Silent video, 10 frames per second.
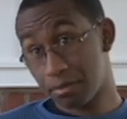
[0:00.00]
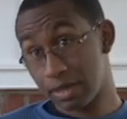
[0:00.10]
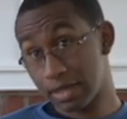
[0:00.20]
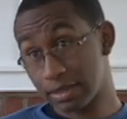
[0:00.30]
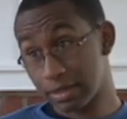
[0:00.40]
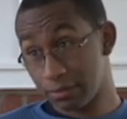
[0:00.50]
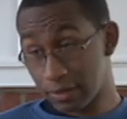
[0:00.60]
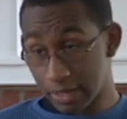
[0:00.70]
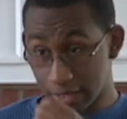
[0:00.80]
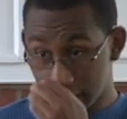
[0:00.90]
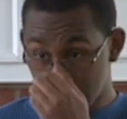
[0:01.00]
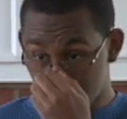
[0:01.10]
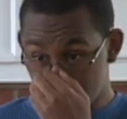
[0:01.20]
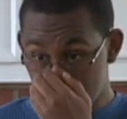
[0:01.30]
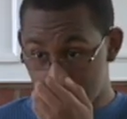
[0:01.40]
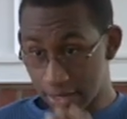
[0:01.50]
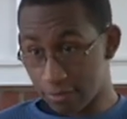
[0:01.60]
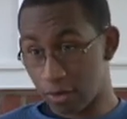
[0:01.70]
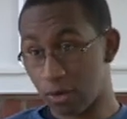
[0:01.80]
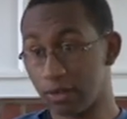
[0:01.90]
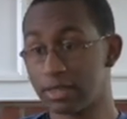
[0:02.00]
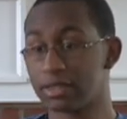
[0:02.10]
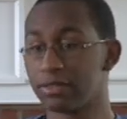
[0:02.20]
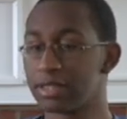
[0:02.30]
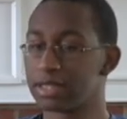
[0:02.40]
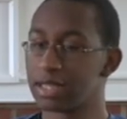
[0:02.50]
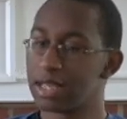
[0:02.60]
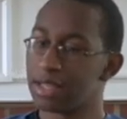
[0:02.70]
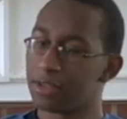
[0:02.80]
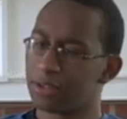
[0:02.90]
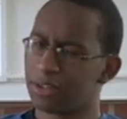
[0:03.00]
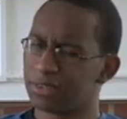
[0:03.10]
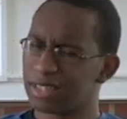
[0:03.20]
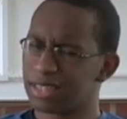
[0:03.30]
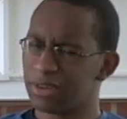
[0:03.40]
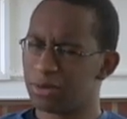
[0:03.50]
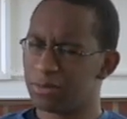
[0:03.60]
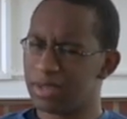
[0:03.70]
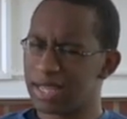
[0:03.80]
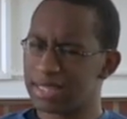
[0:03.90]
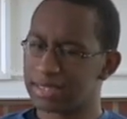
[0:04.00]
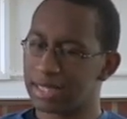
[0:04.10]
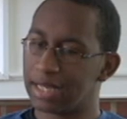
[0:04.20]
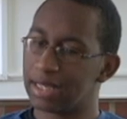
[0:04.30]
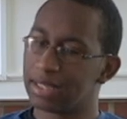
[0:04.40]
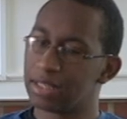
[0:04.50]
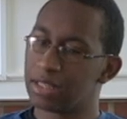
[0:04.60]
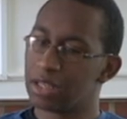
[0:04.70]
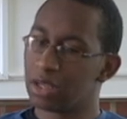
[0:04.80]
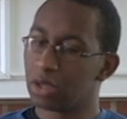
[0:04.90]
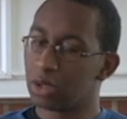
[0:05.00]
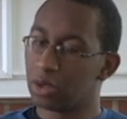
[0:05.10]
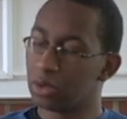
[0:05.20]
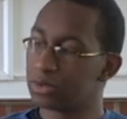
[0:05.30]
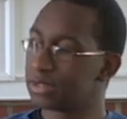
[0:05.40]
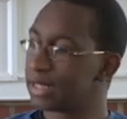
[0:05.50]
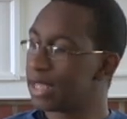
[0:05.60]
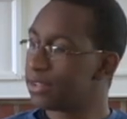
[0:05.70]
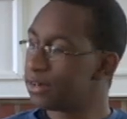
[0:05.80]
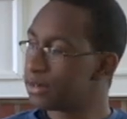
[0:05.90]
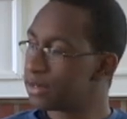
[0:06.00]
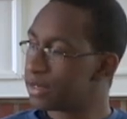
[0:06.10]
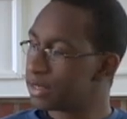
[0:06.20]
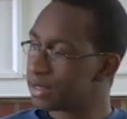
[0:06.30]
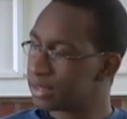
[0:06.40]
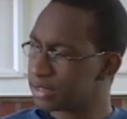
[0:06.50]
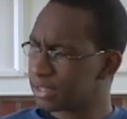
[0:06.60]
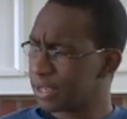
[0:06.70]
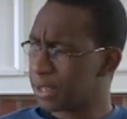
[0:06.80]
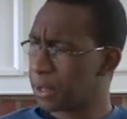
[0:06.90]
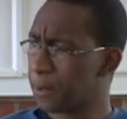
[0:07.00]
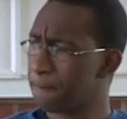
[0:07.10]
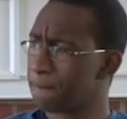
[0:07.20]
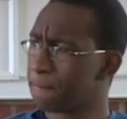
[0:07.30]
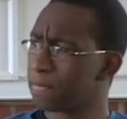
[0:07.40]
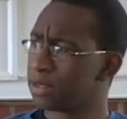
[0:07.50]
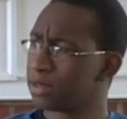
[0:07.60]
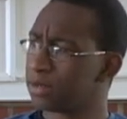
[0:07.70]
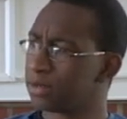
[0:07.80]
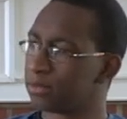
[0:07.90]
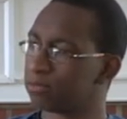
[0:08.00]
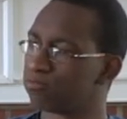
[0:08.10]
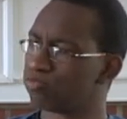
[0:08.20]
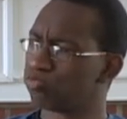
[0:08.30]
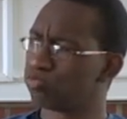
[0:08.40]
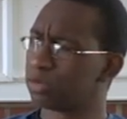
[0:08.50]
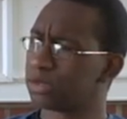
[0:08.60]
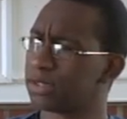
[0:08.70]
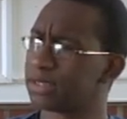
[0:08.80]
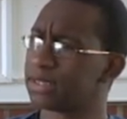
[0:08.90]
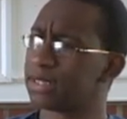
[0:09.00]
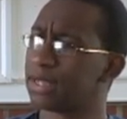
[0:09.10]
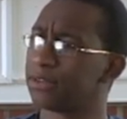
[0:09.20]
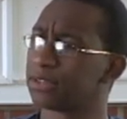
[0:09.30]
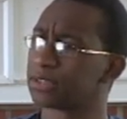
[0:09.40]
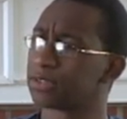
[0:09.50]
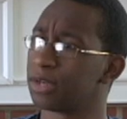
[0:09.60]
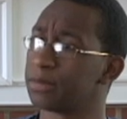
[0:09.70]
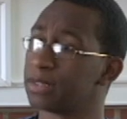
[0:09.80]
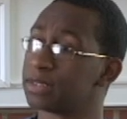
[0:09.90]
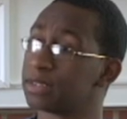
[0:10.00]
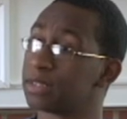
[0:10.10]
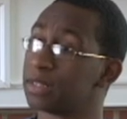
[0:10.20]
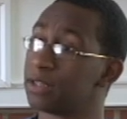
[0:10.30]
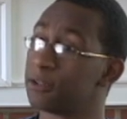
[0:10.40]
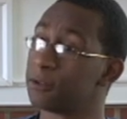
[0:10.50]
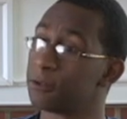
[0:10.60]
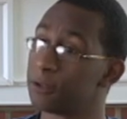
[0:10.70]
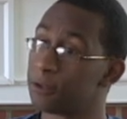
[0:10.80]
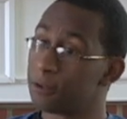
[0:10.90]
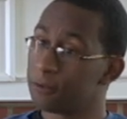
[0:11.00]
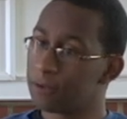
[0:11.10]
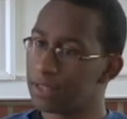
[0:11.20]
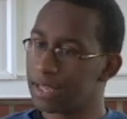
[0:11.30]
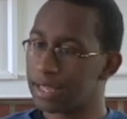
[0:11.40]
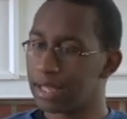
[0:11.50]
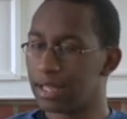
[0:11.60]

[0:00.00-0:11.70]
Yes, I feel like if we didn't have all these events, I don't think they would be as close together. It's like, I'm trying to see how to describe this. I feel like